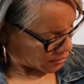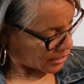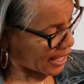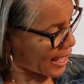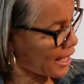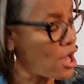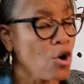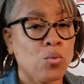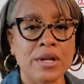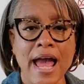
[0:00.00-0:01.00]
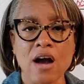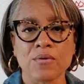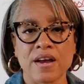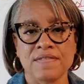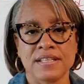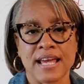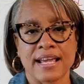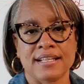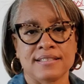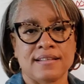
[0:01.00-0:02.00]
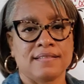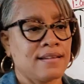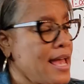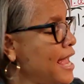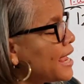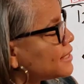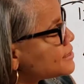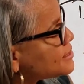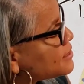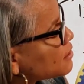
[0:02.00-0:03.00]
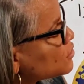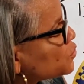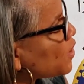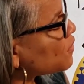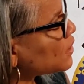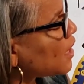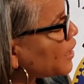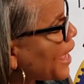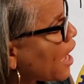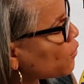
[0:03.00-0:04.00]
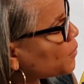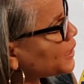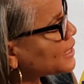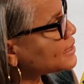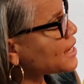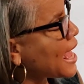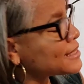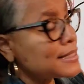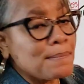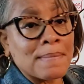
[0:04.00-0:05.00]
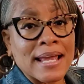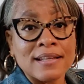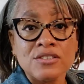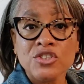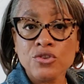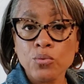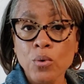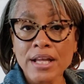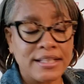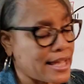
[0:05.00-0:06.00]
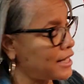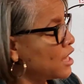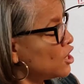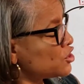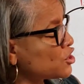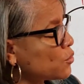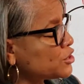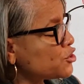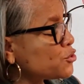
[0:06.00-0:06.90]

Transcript: Okay, what hour of the day is it? It's still the 12 o'clock hour because it hasn't made it to the 1 yet. So it's